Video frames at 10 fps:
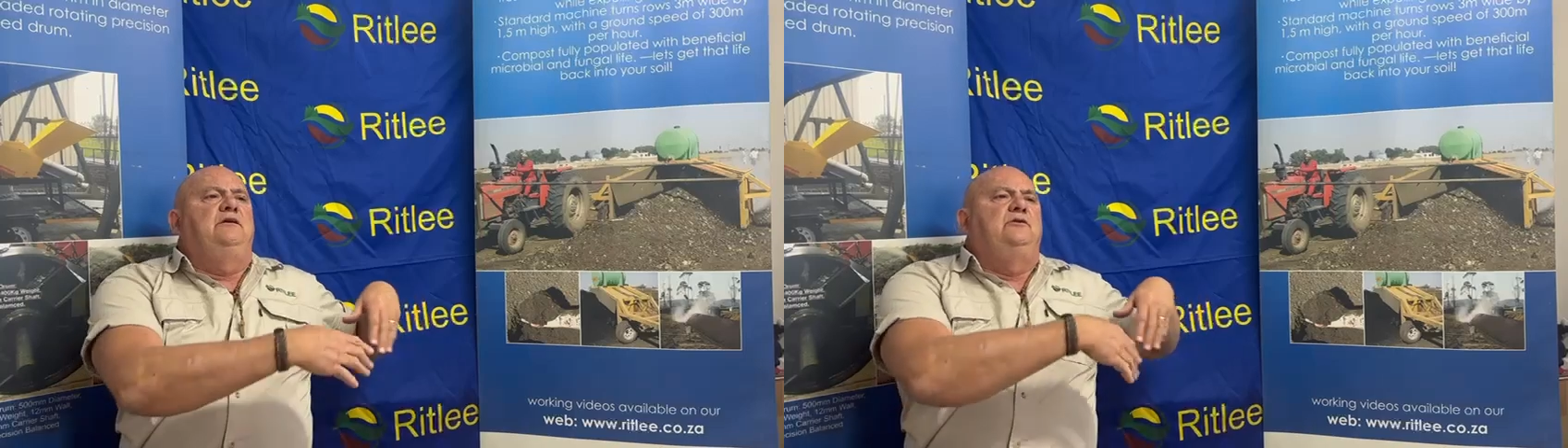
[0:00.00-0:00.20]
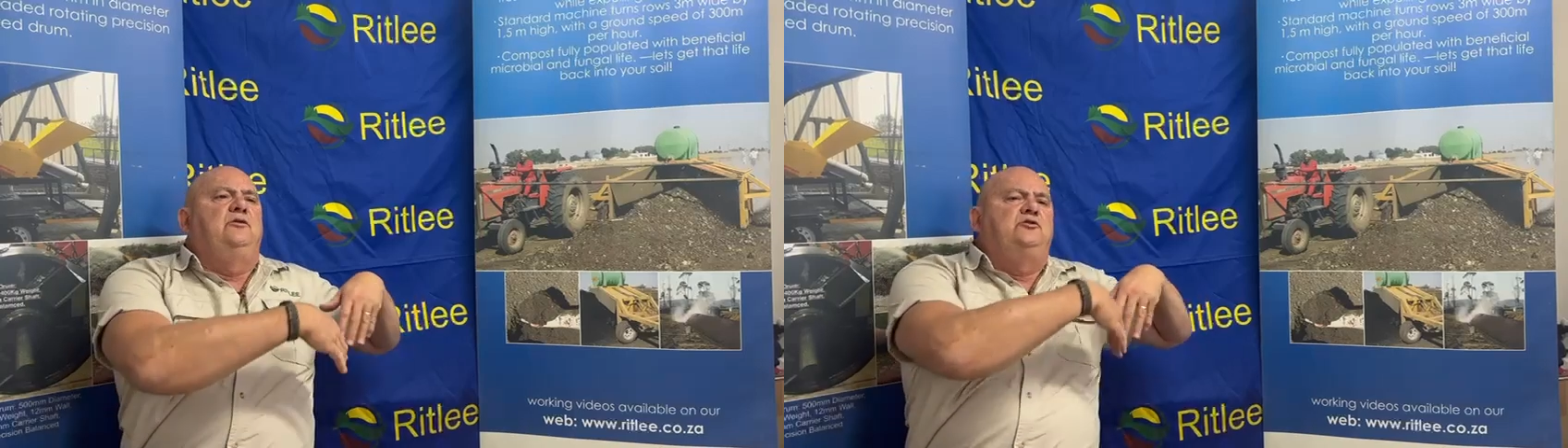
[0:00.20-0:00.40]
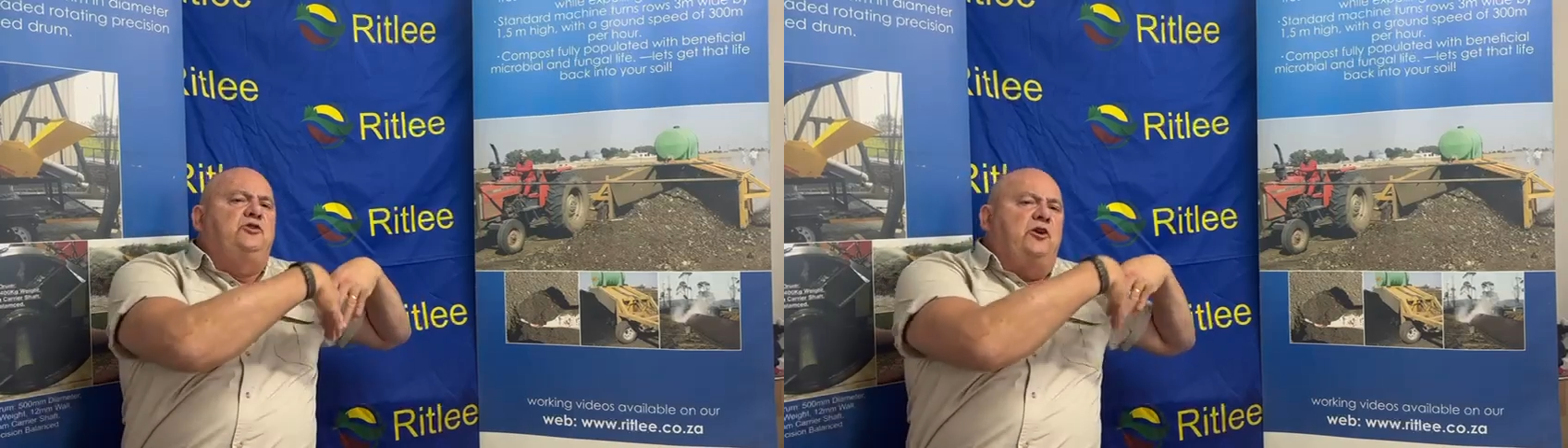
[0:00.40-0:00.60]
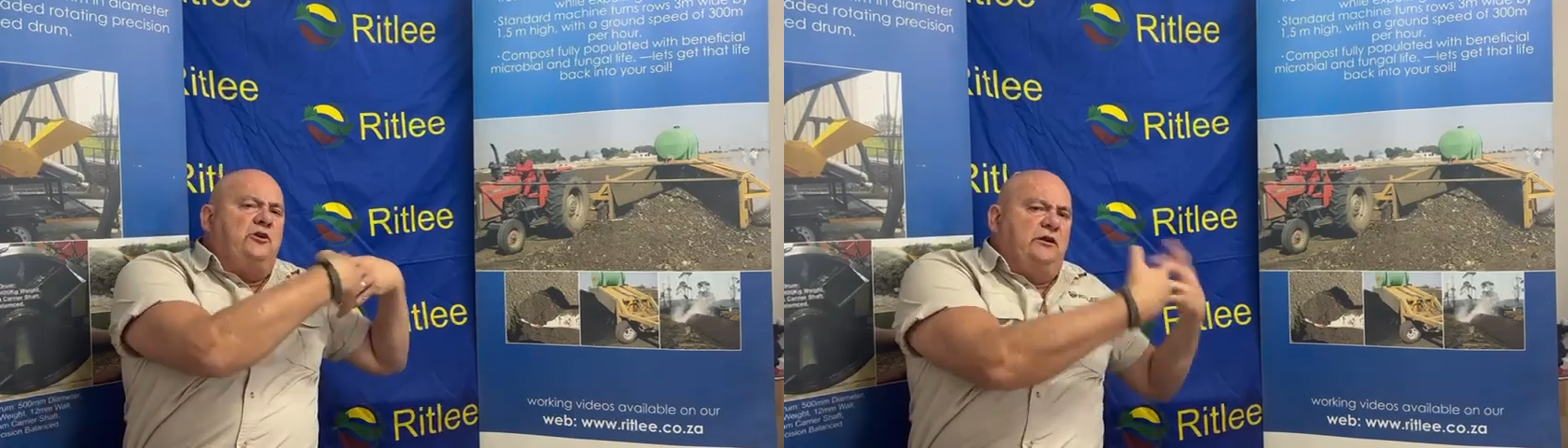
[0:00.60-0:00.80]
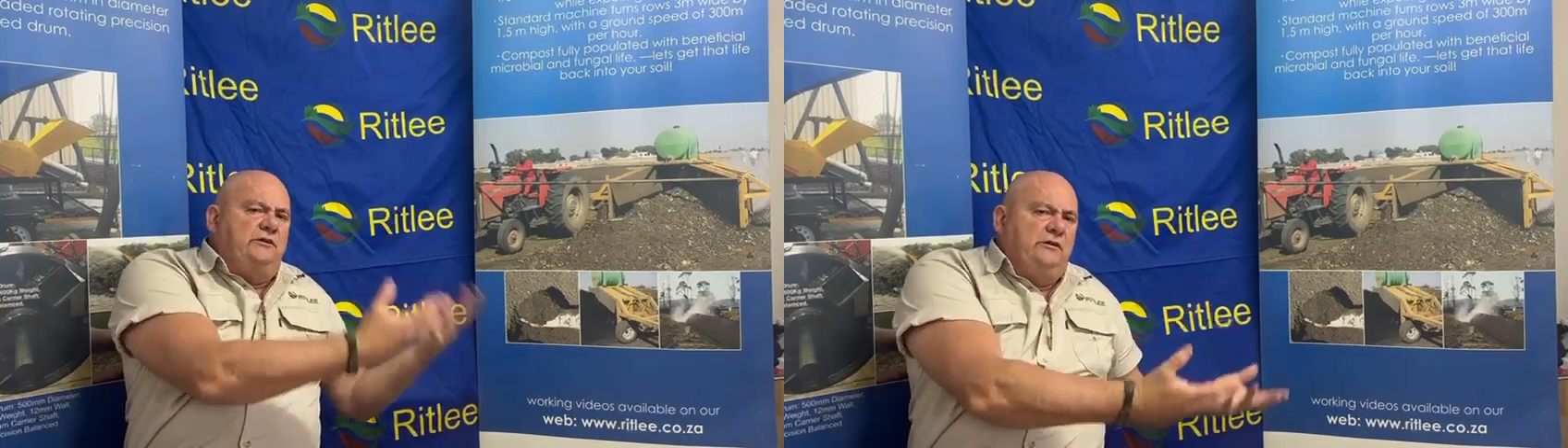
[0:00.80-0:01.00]
you
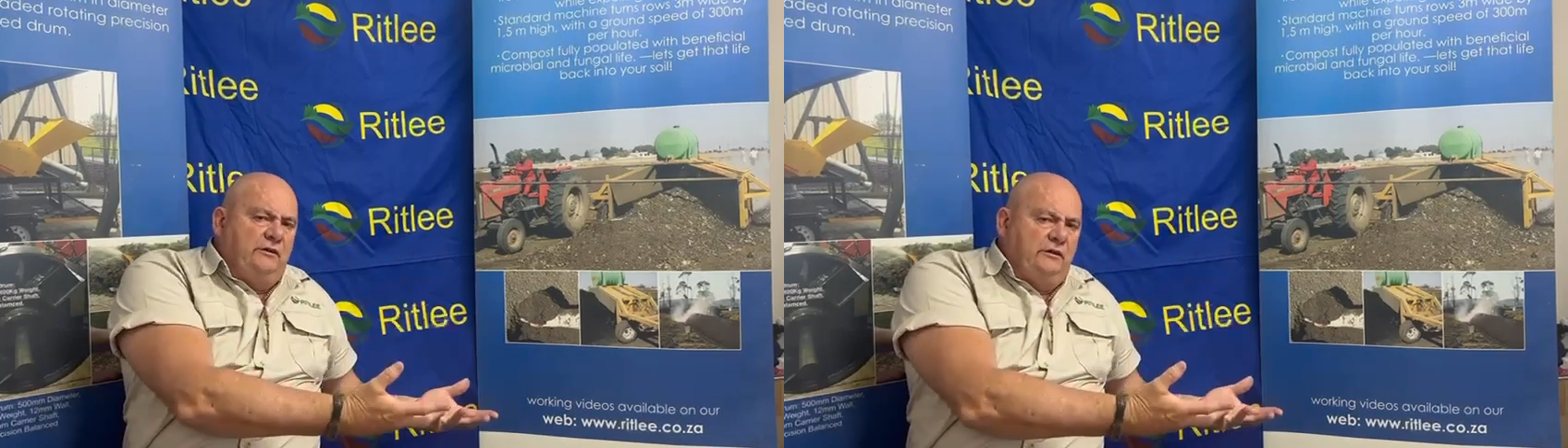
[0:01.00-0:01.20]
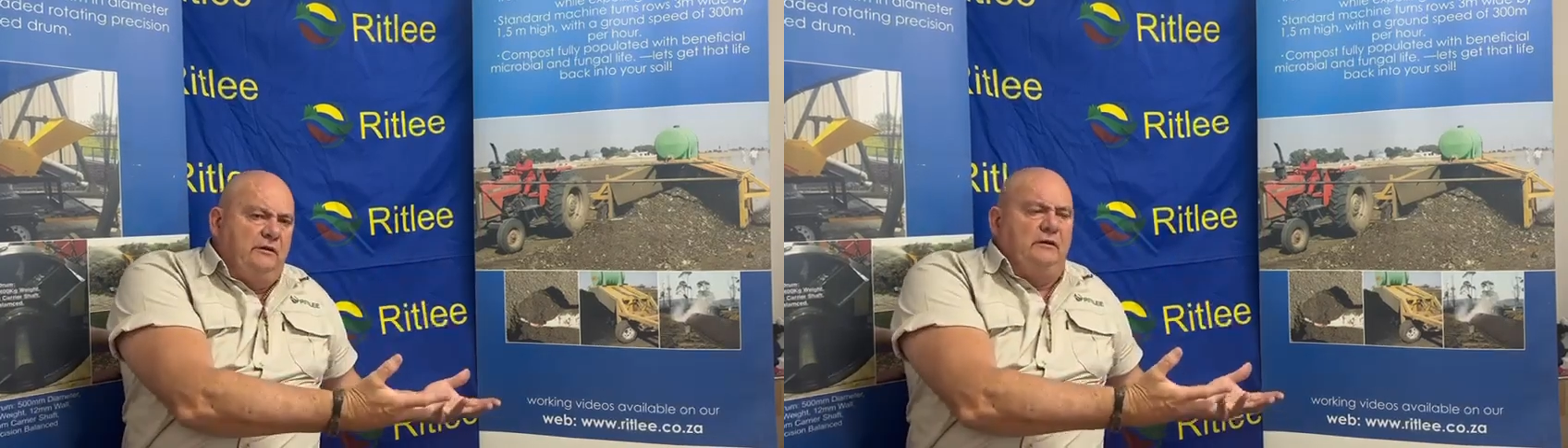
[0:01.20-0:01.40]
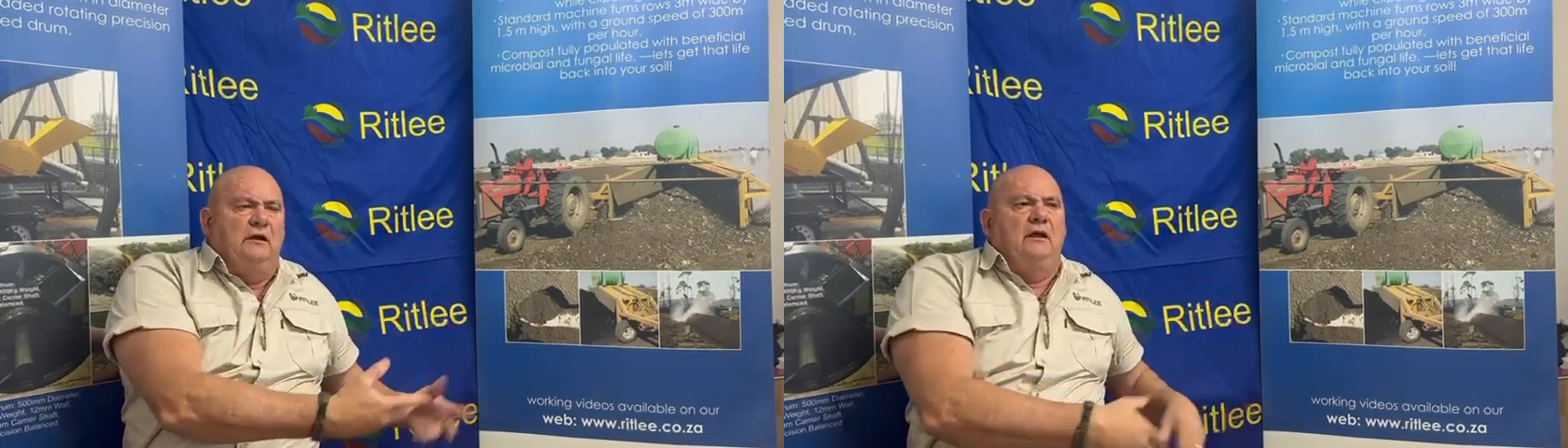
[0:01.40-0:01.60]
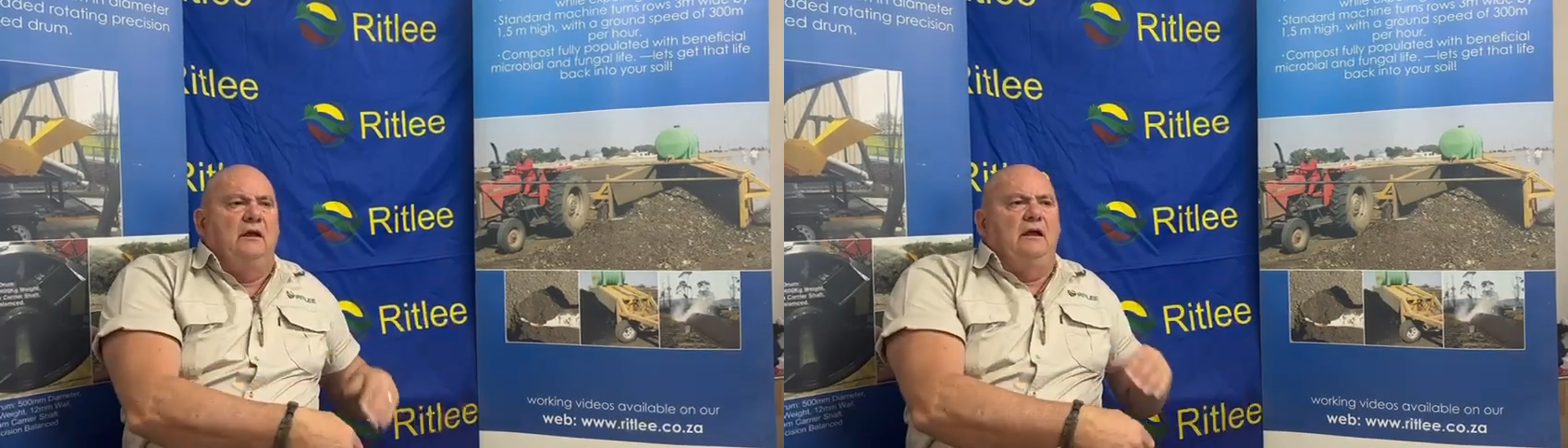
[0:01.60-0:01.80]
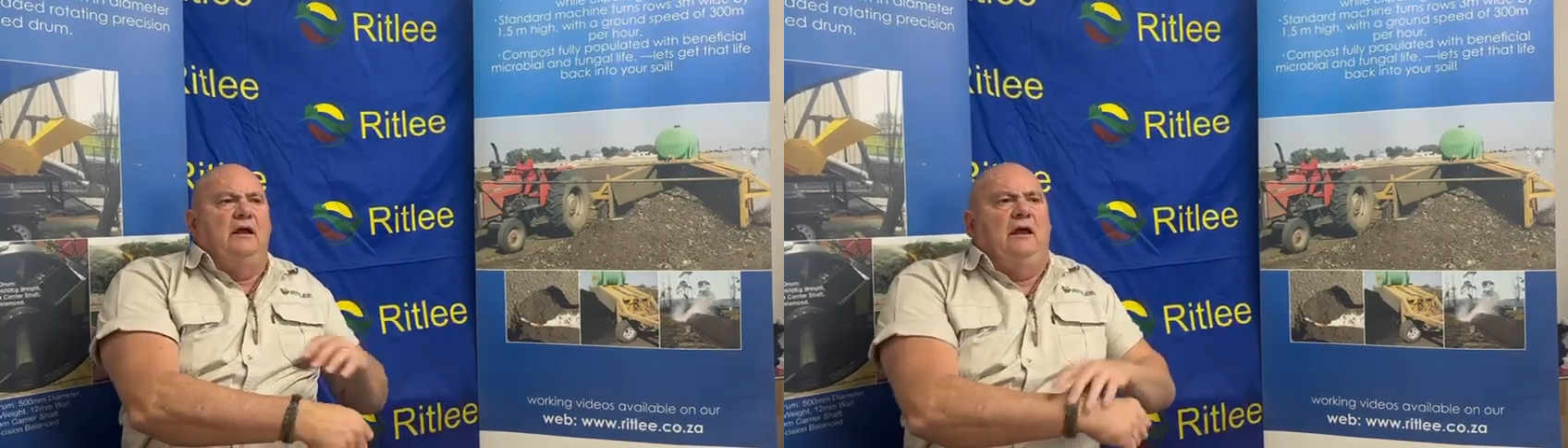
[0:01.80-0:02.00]
turn it,
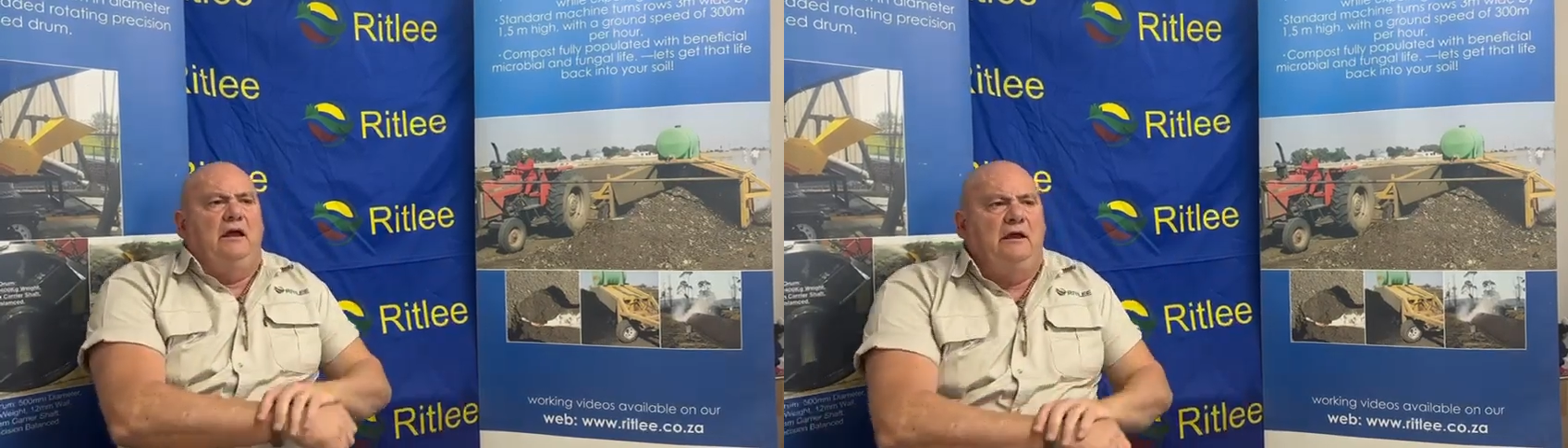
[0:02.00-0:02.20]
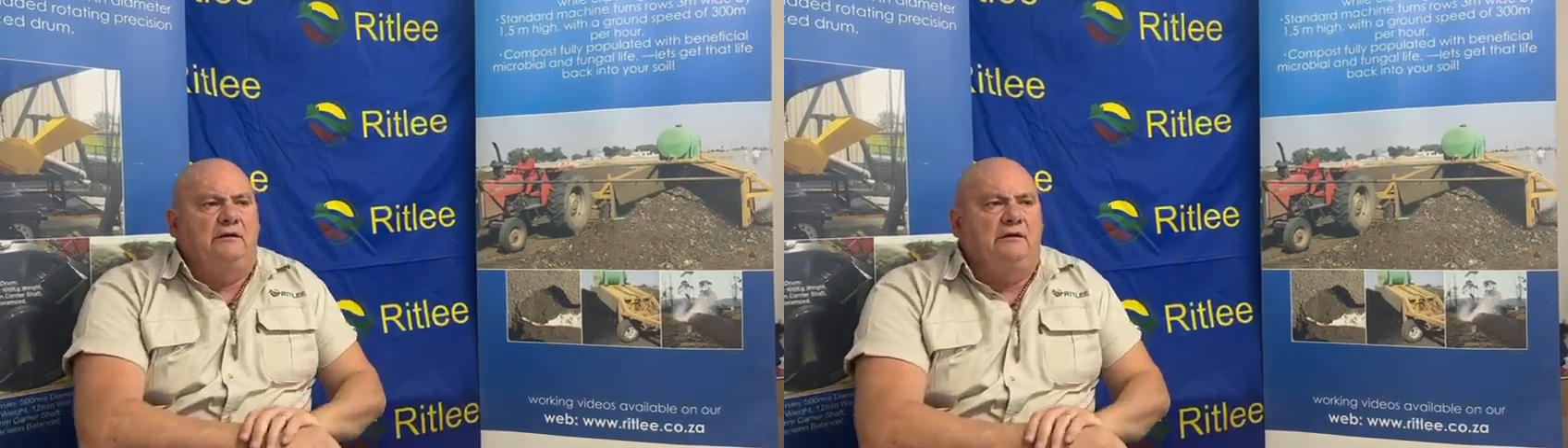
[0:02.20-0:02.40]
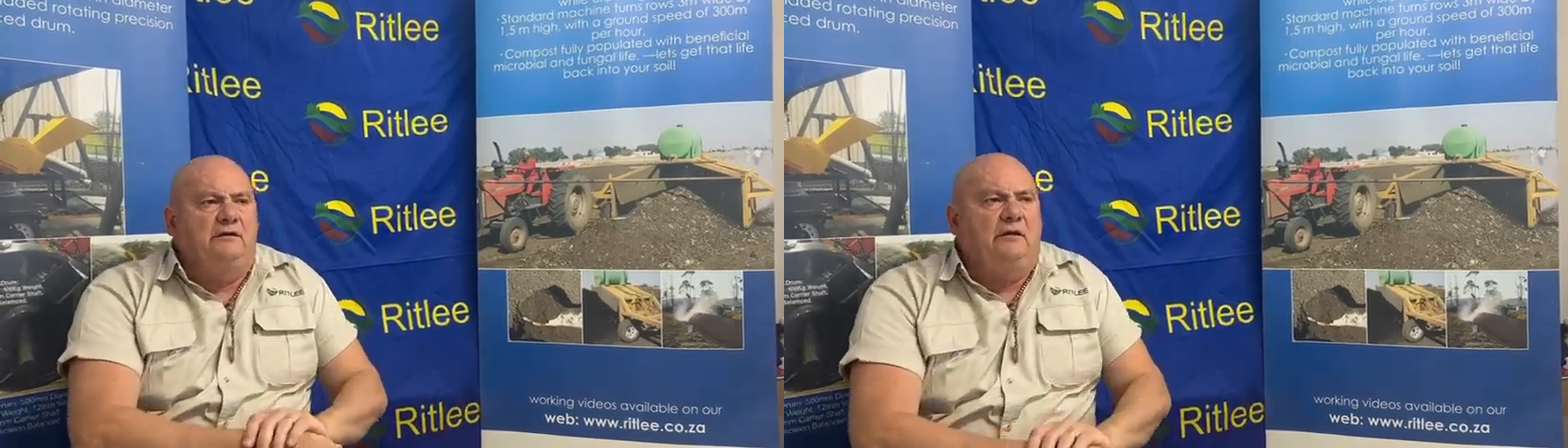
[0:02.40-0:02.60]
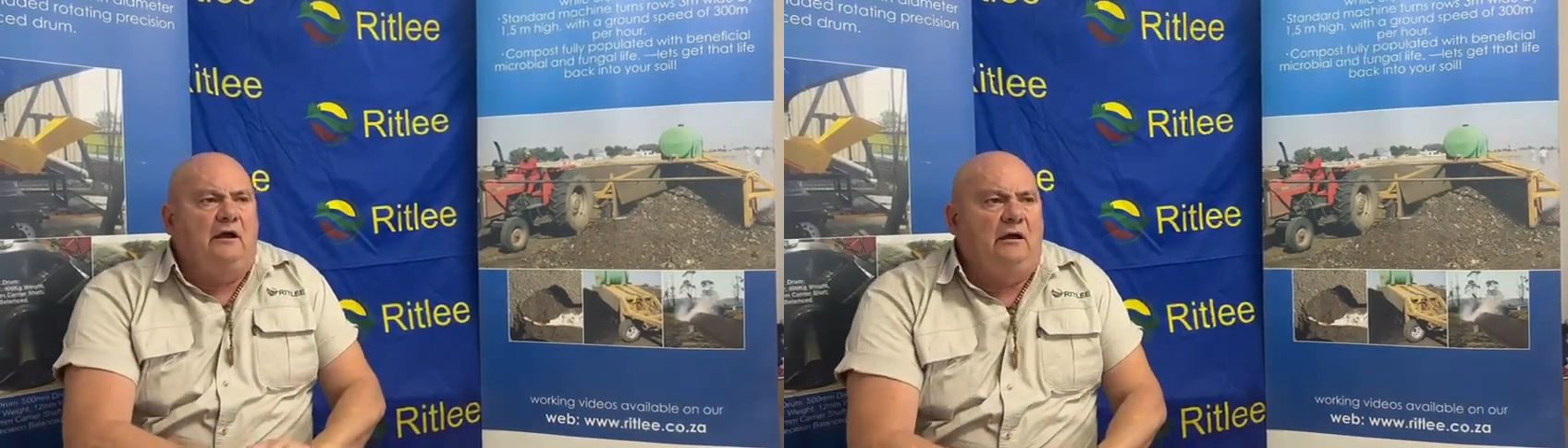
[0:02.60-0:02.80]
and